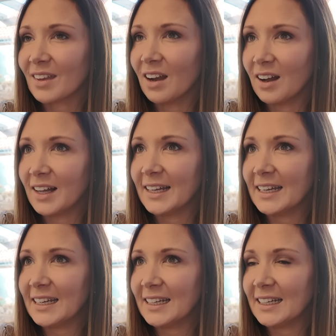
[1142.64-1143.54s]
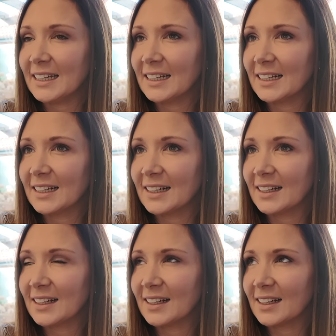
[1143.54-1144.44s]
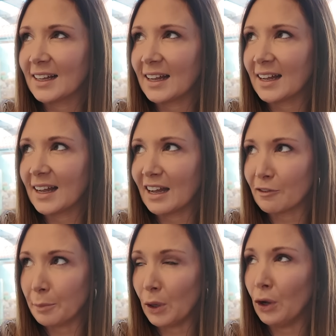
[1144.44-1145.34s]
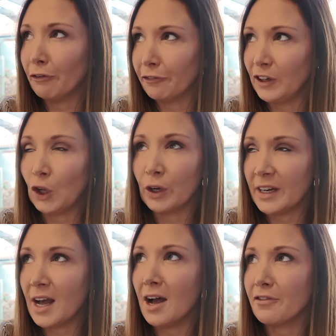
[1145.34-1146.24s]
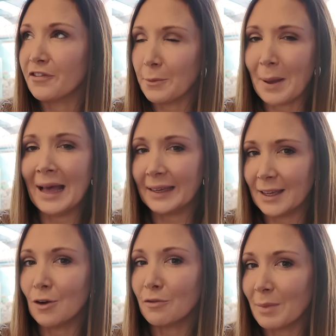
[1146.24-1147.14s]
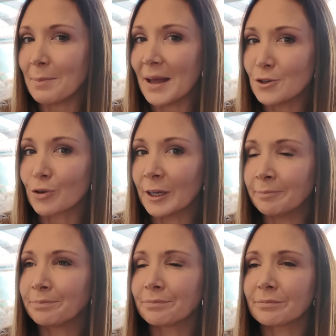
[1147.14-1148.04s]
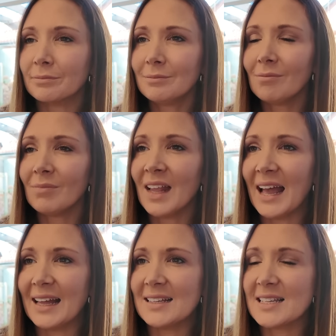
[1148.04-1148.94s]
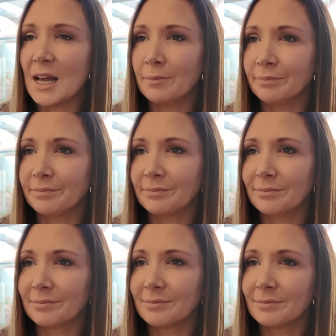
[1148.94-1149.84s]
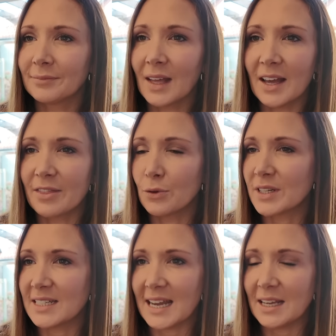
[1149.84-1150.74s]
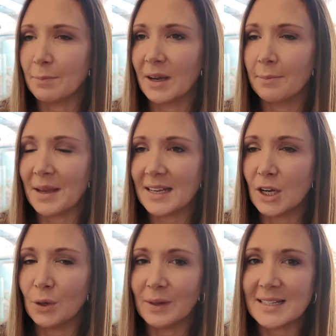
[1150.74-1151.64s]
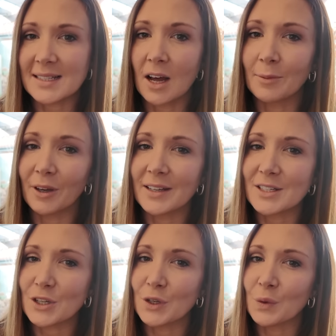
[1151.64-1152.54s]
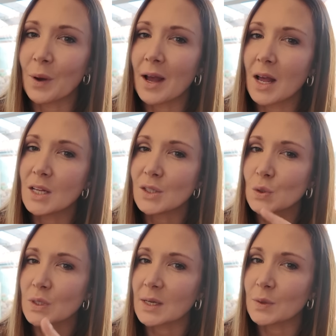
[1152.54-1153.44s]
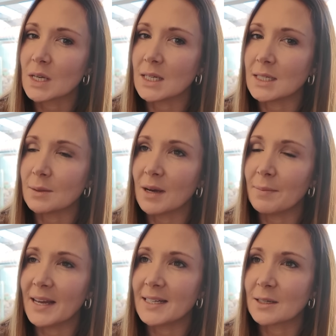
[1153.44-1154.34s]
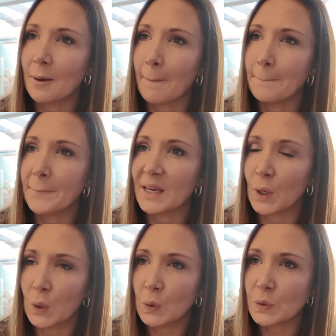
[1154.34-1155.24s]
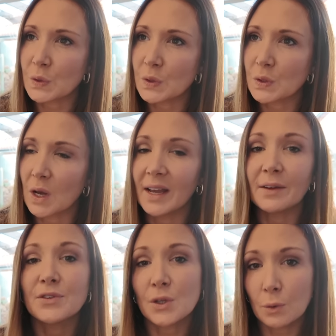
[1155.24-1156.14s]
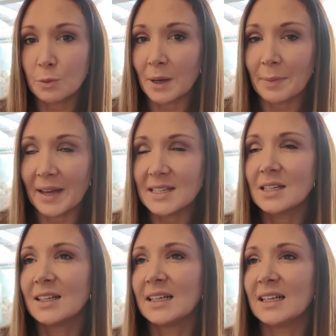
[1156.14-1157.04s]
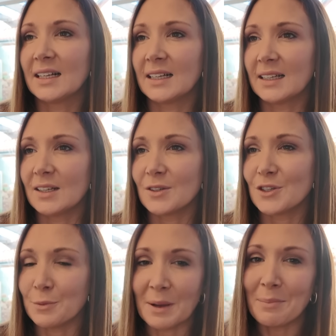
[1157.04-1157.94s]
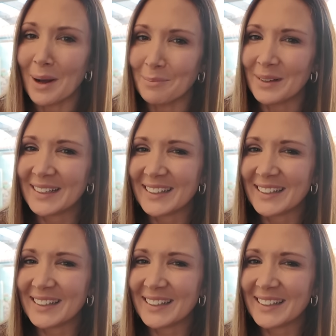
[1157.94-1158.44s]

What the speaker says: I have put off for long enough the packing of my bedroom, and I thought today my main goal is that I'm going to sort out under my bed, because I have sold my bed to my mum.